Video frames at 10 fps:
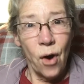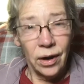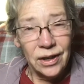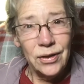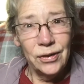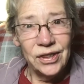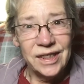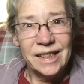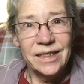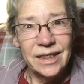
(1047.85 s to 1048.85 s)
Are you
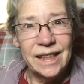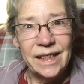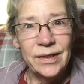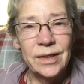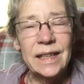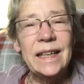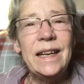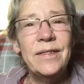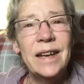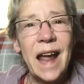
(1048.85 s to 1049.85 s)
still here even